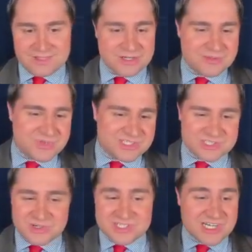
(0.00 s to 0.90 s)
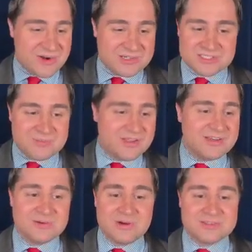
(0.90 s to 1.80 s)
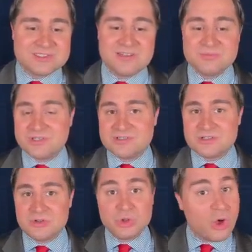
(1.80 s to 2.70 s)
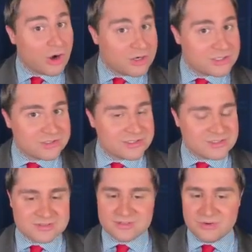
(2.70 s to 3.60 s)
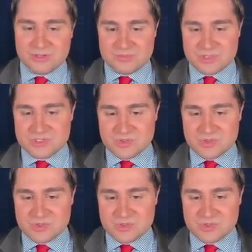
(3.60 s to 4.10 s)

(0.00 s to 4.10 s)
There could be a stray shower just about anywhere in the state, but it's largely going to be